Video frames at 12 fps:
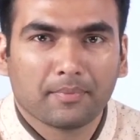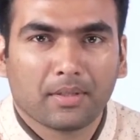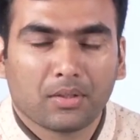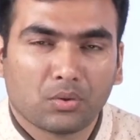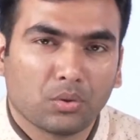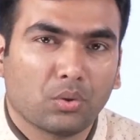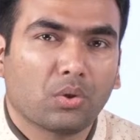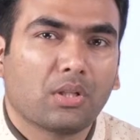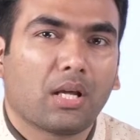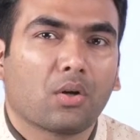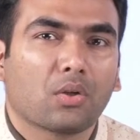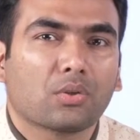So those
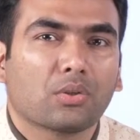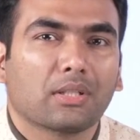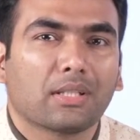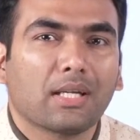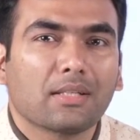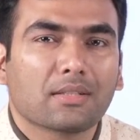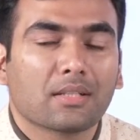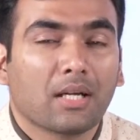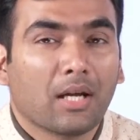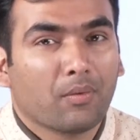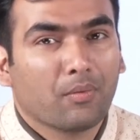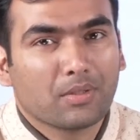are also the things
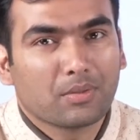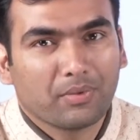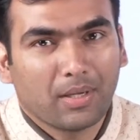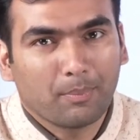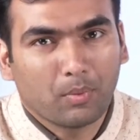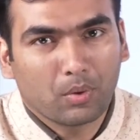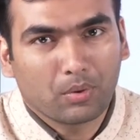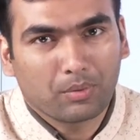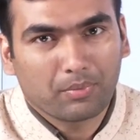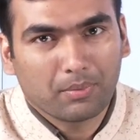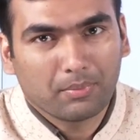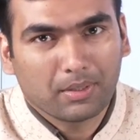which we have borrowed
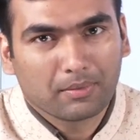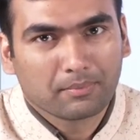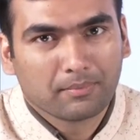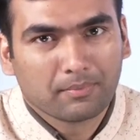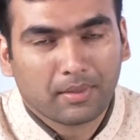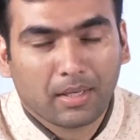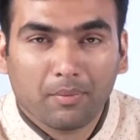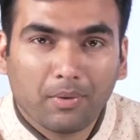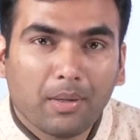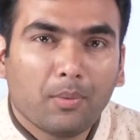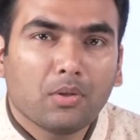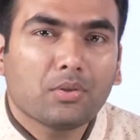from them. We
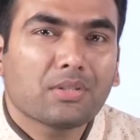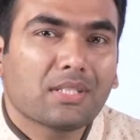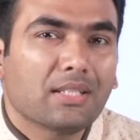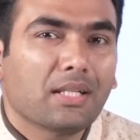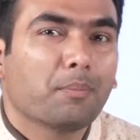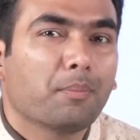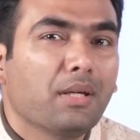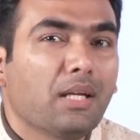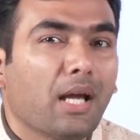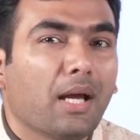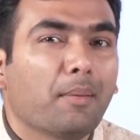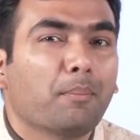have also seen that we
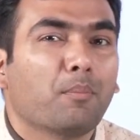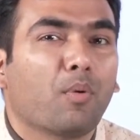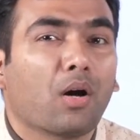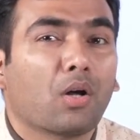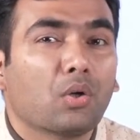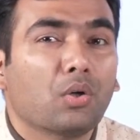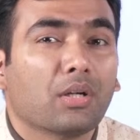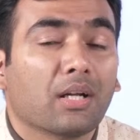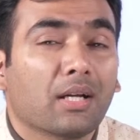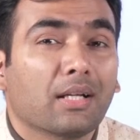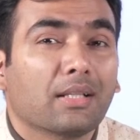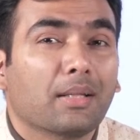have borrowed
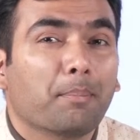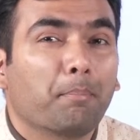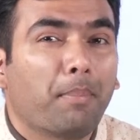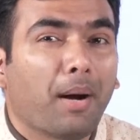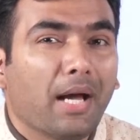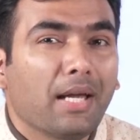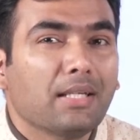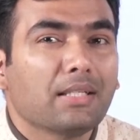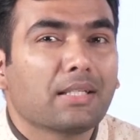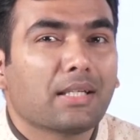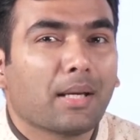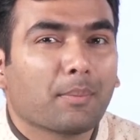the
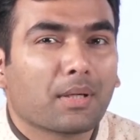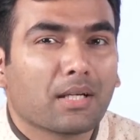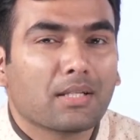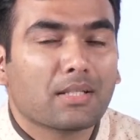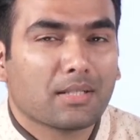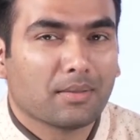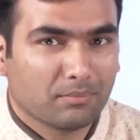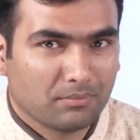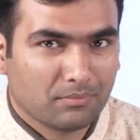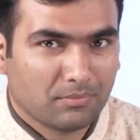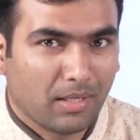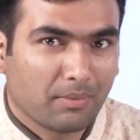bicameralism,
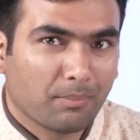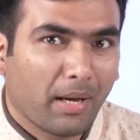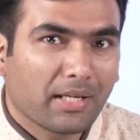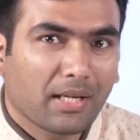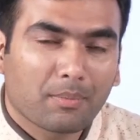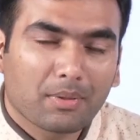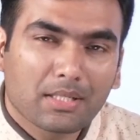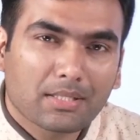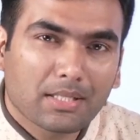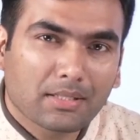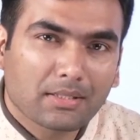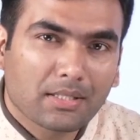like bicameral
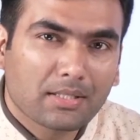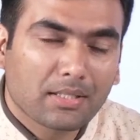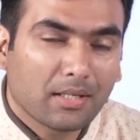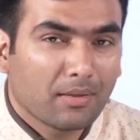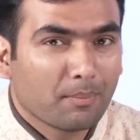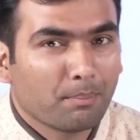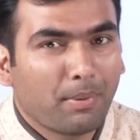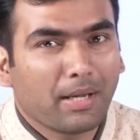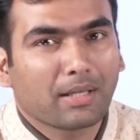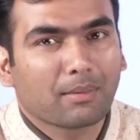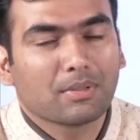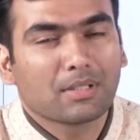structure is there,
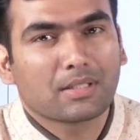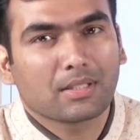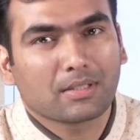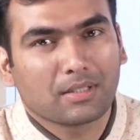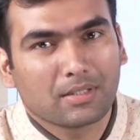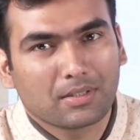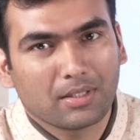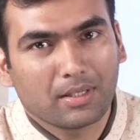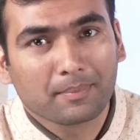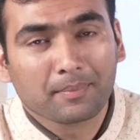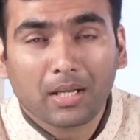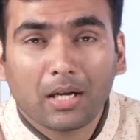bicameral structure is there.
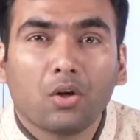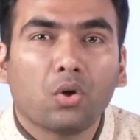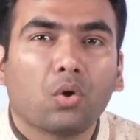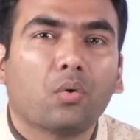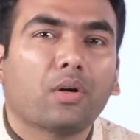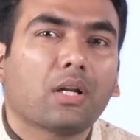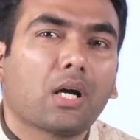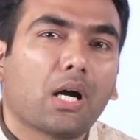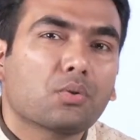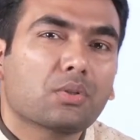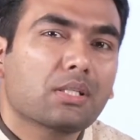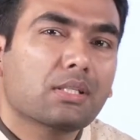Lower
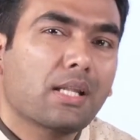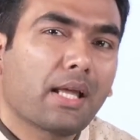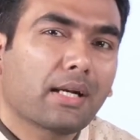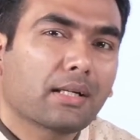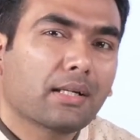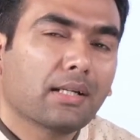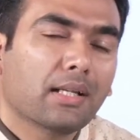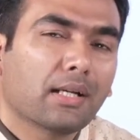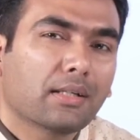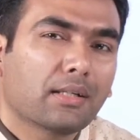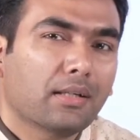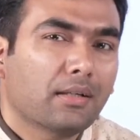house is directly
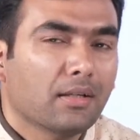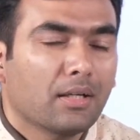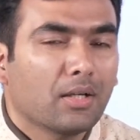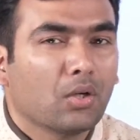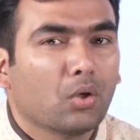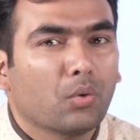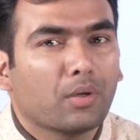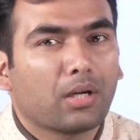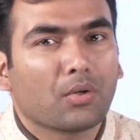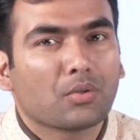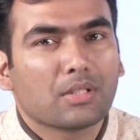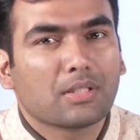elected, lower
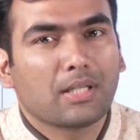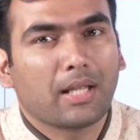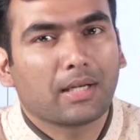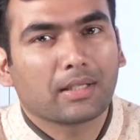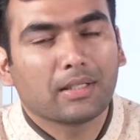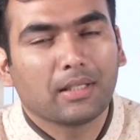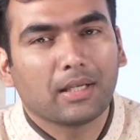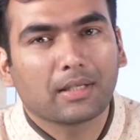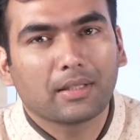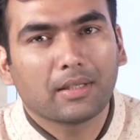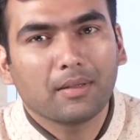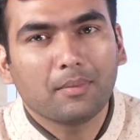house is directly
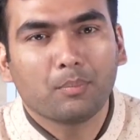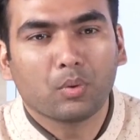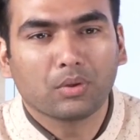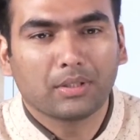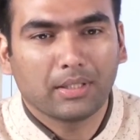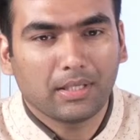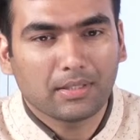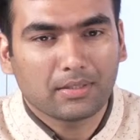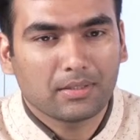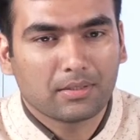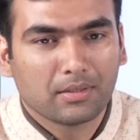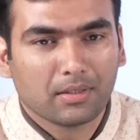elected in both the
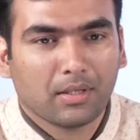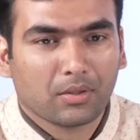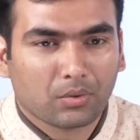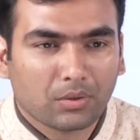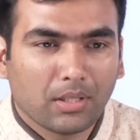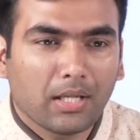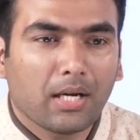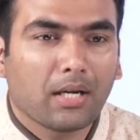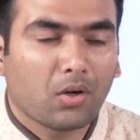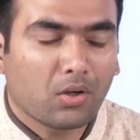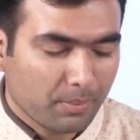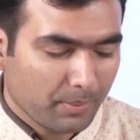cases. So there are a
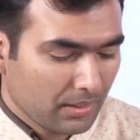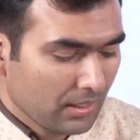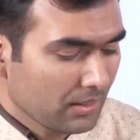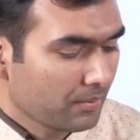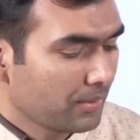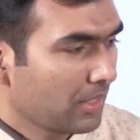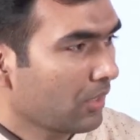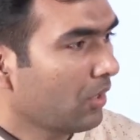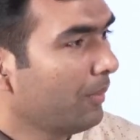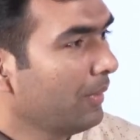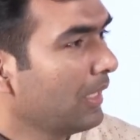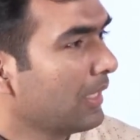lot many things which are
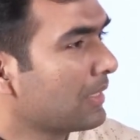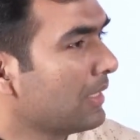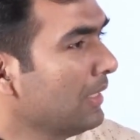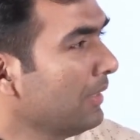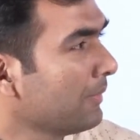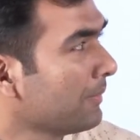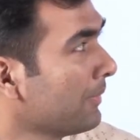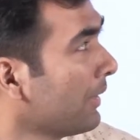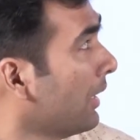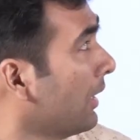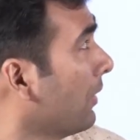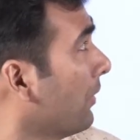common. Let's see
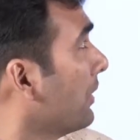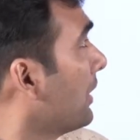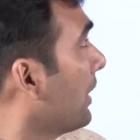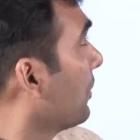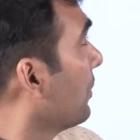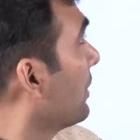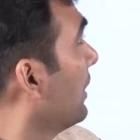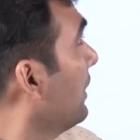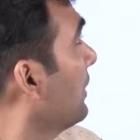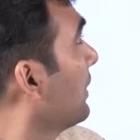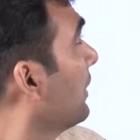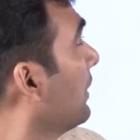which are those things